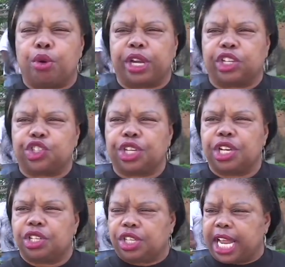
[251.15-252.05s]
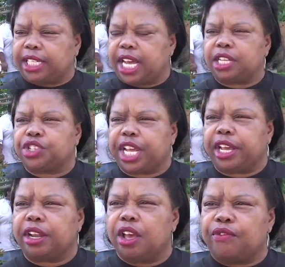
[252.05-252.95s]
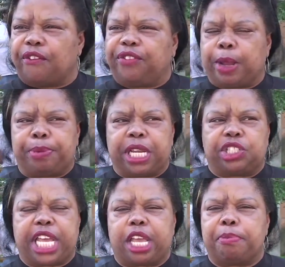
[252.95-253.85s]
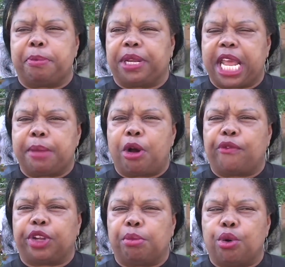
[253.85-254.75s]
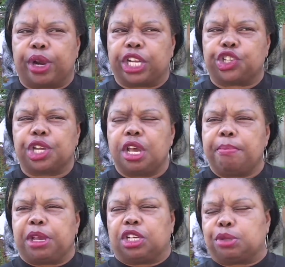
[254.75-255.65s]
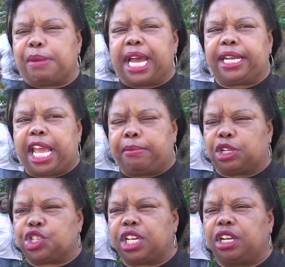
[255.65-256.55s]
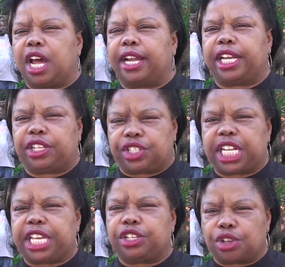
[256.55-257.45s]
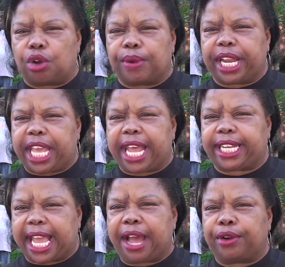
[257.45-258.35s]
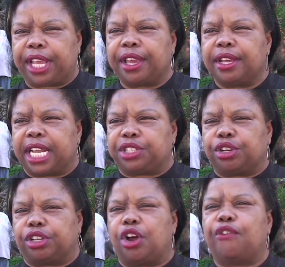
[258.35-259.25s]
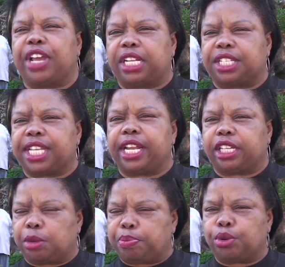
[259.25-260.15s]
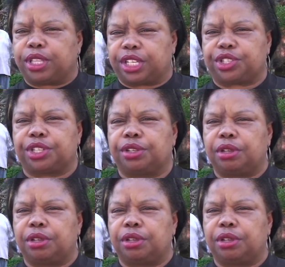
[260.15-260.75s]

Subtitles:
mortgage, it's like Don said, for flipping and taking people's name off the mortgage. Because my name is still on these deeds already at the county. They took it off at the city to pull this